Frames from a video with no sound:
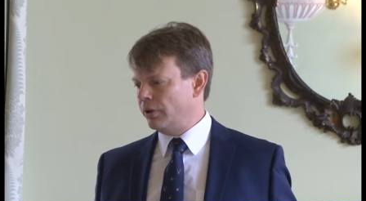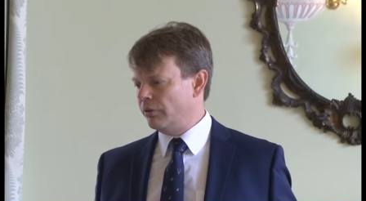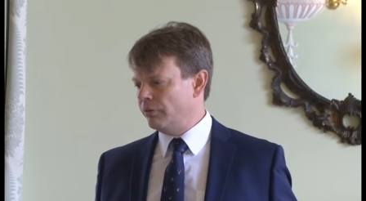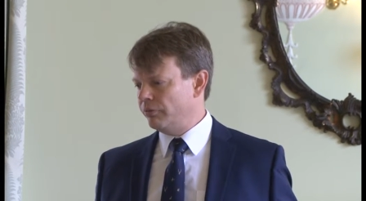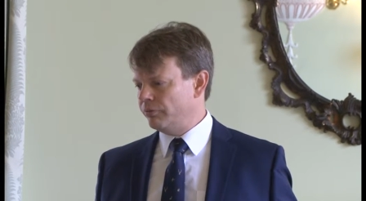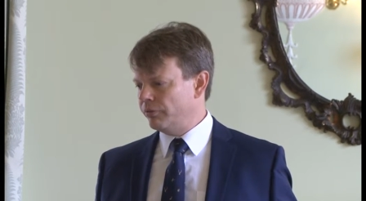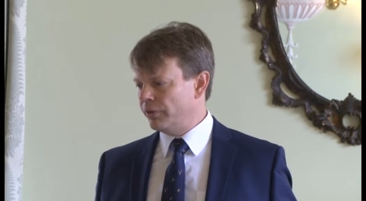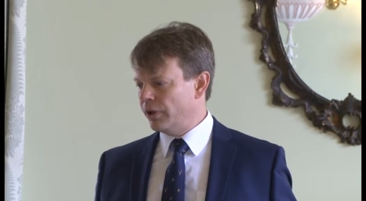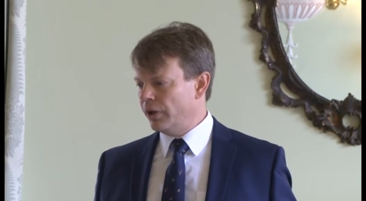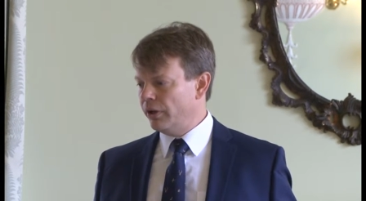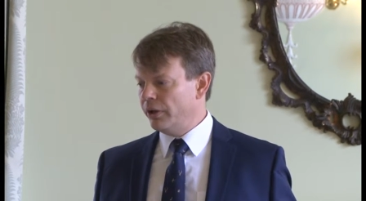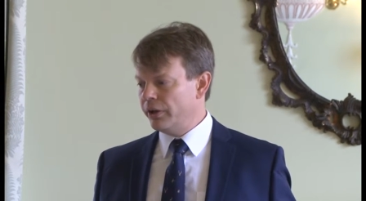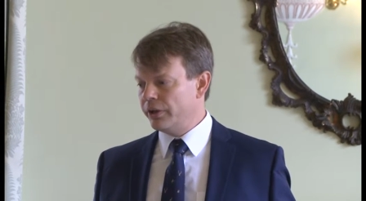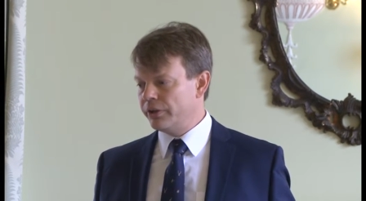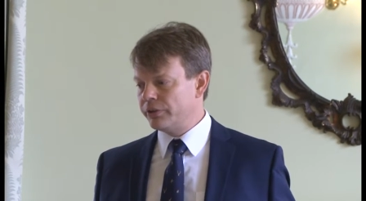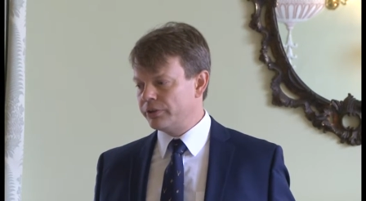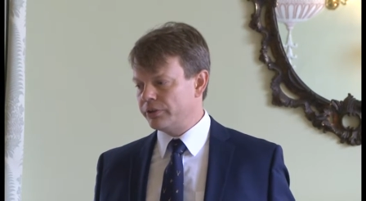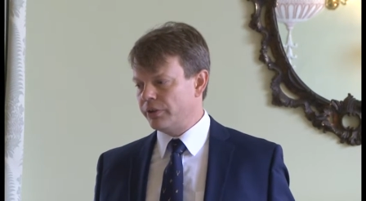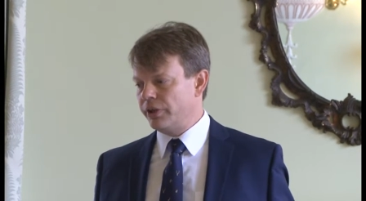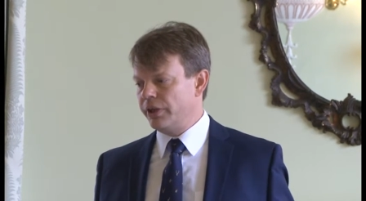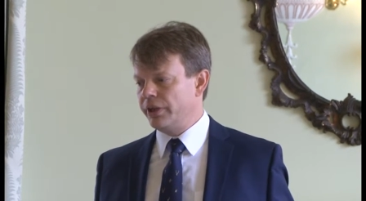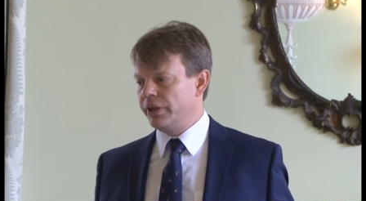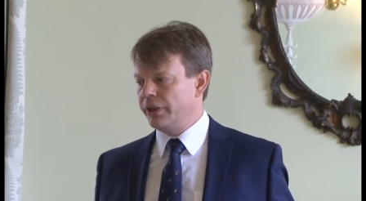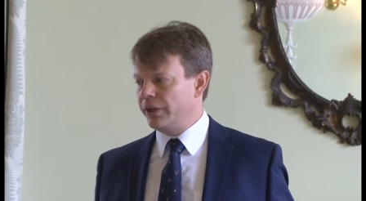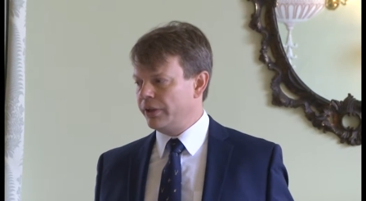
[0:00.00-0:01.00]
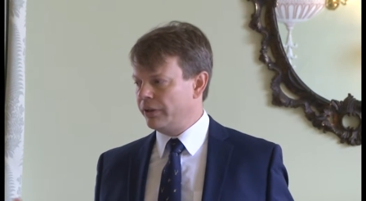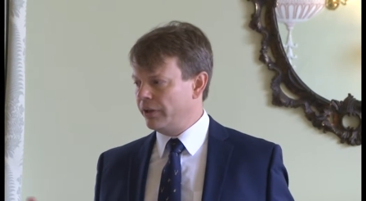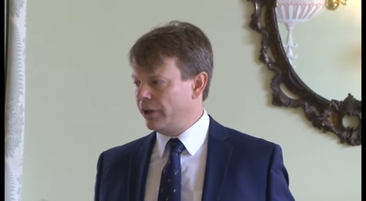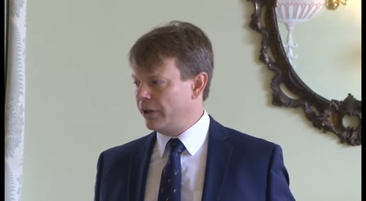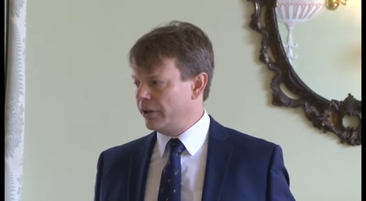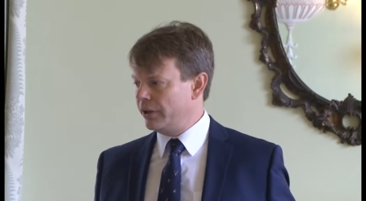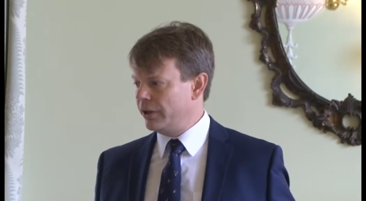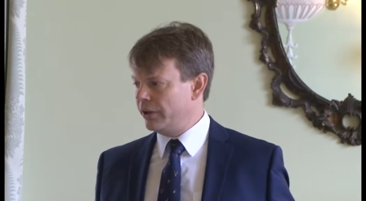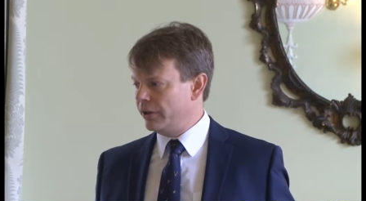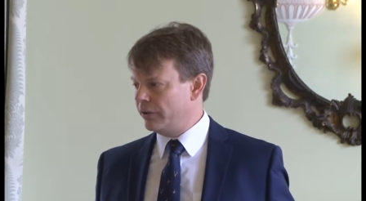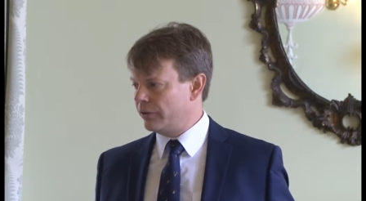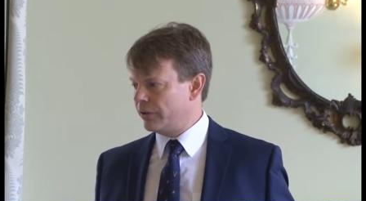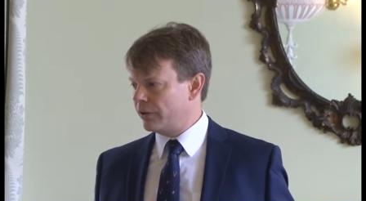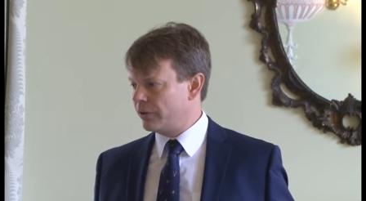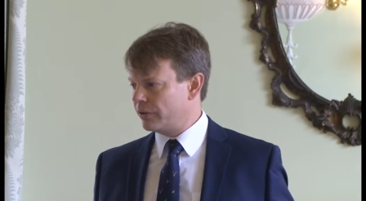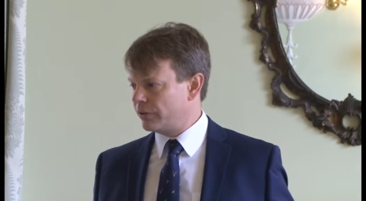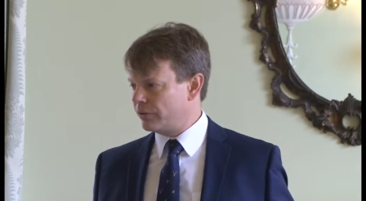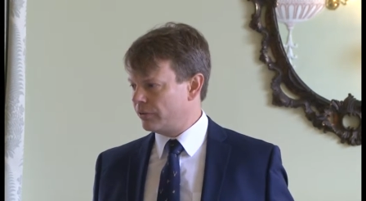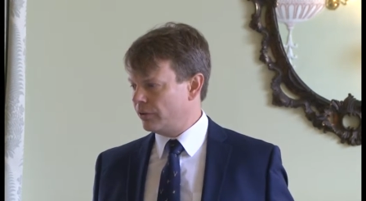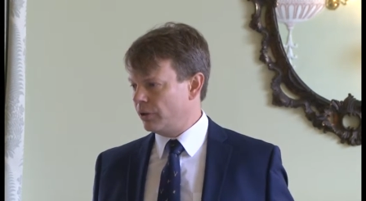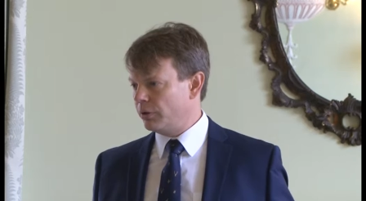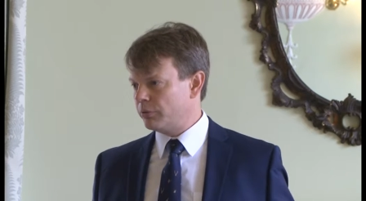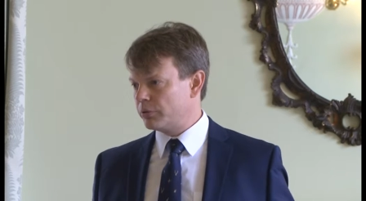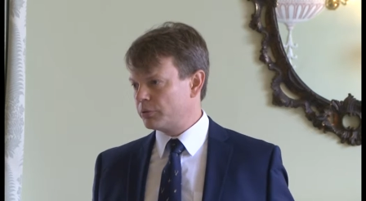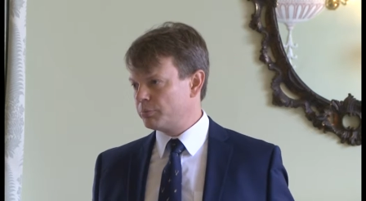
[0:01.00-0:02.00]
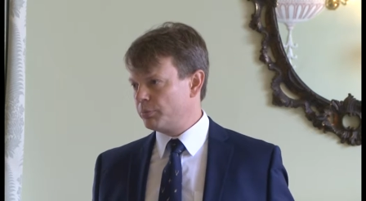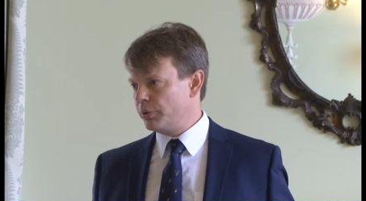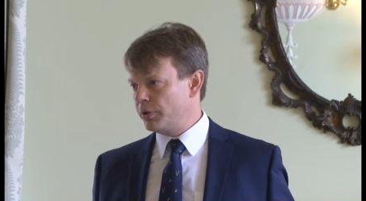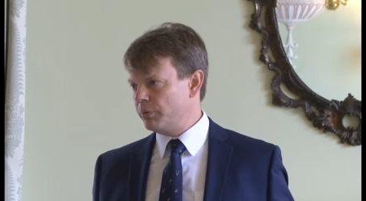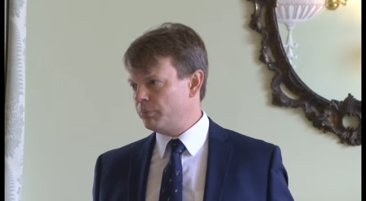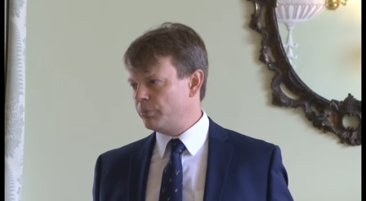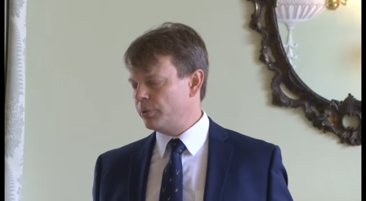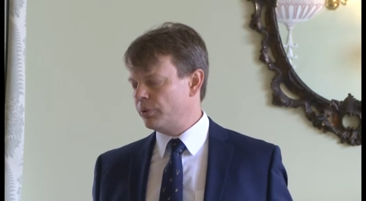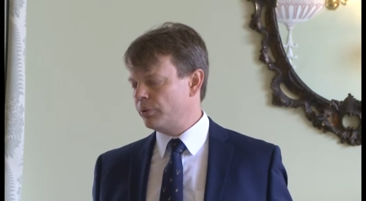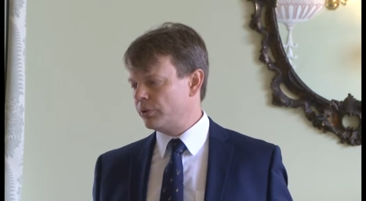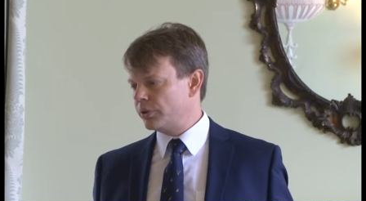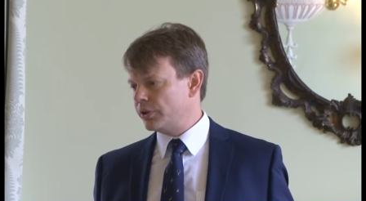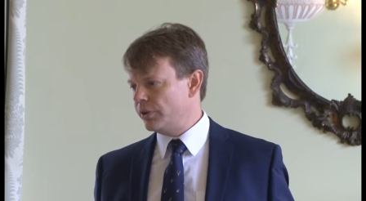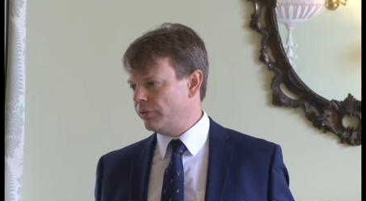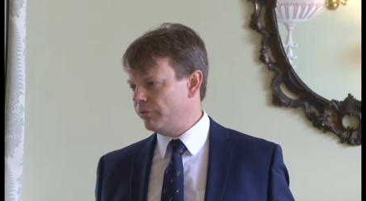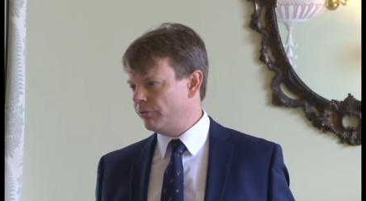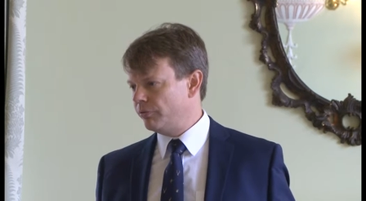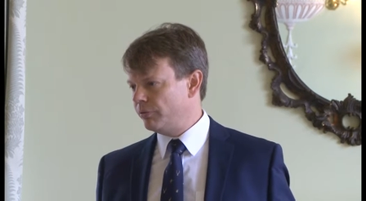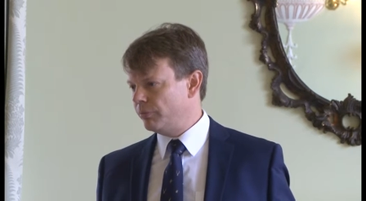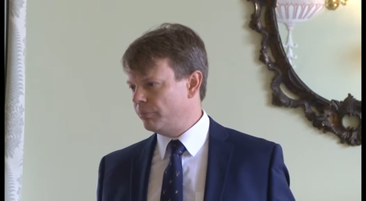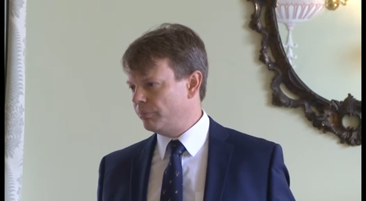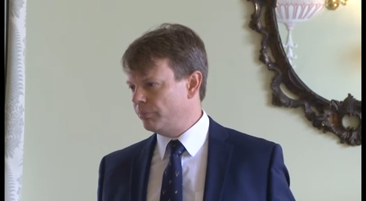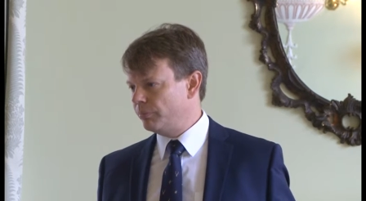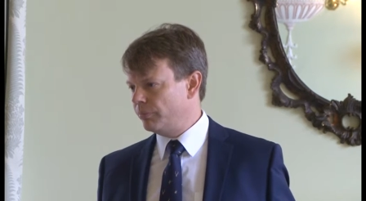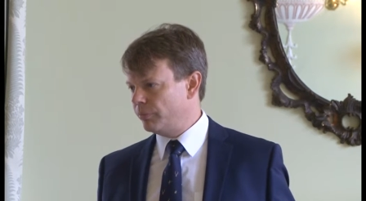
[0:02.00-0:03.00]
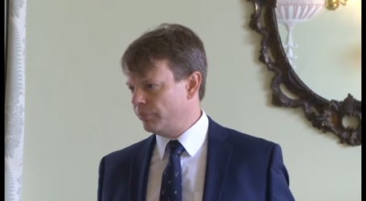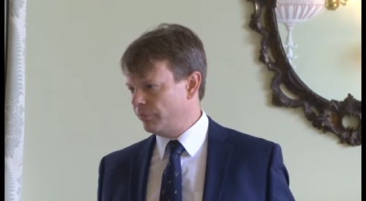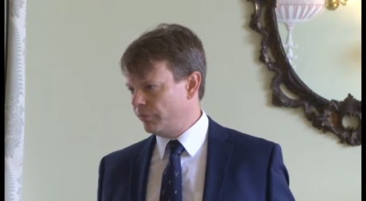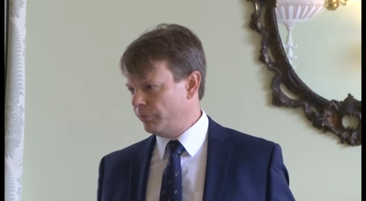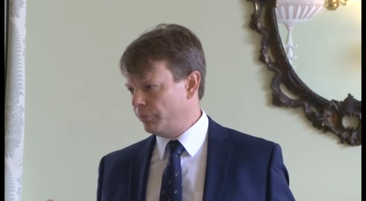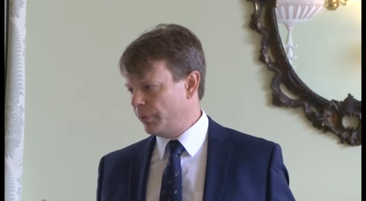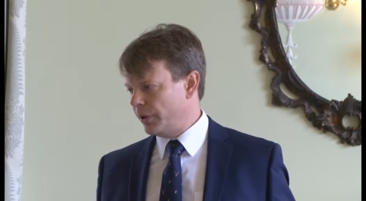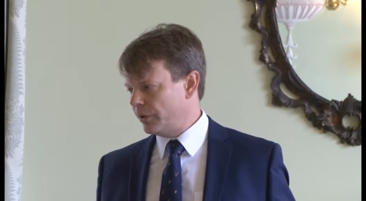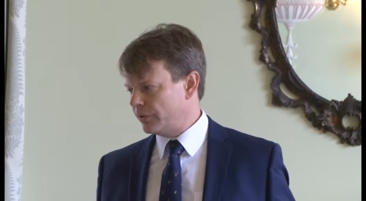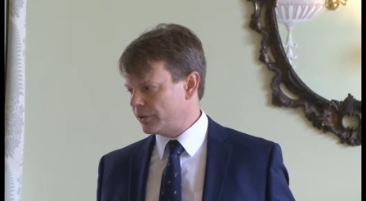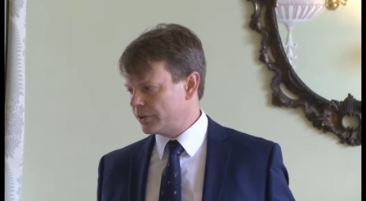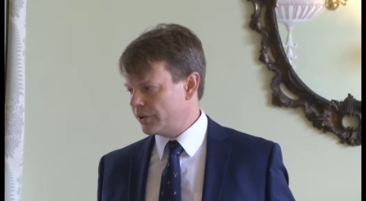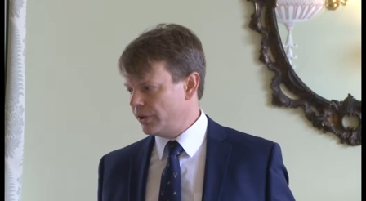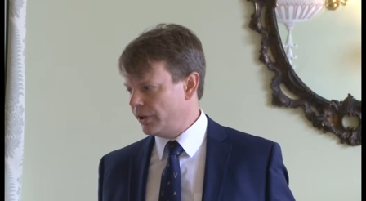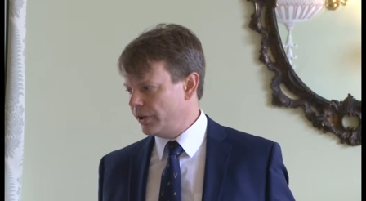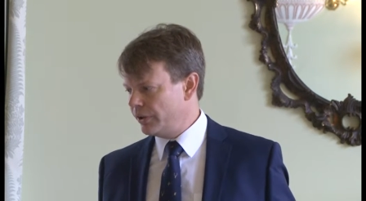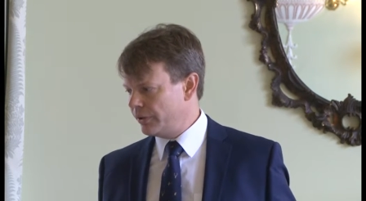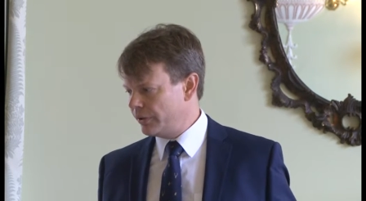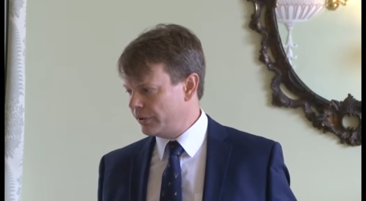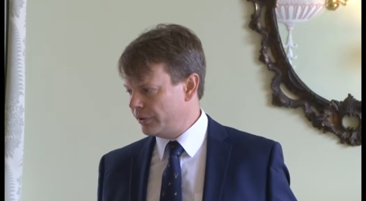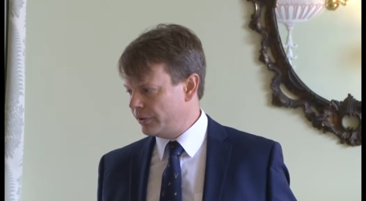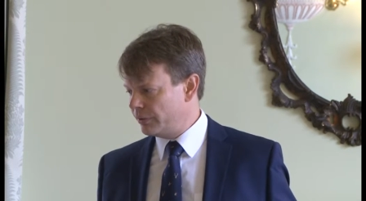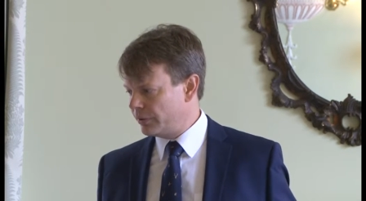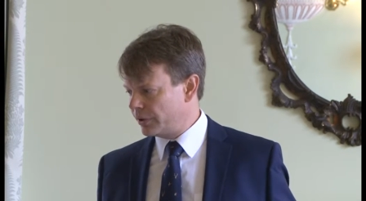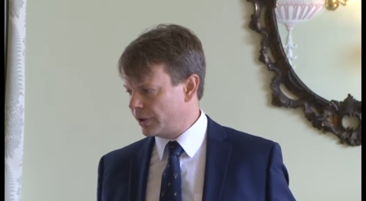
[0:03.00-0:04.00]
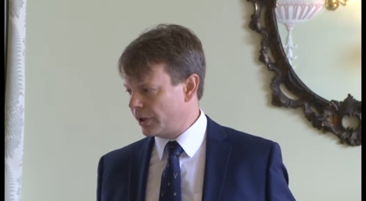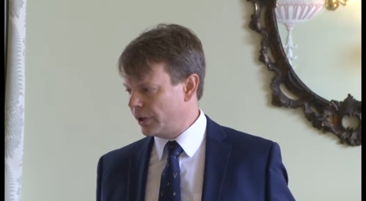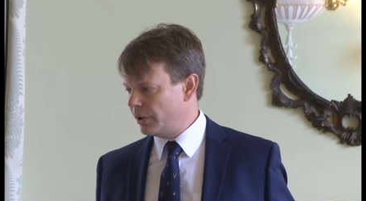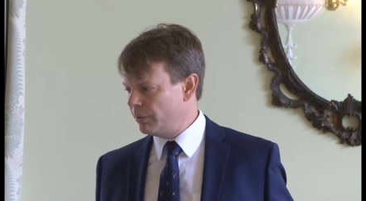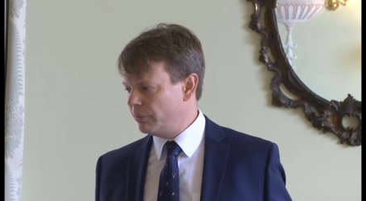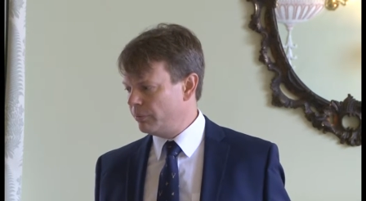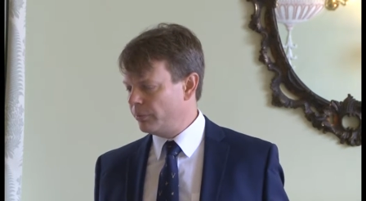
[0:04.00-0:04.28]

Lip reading: reliant on any other crops being brought in from outside the UK,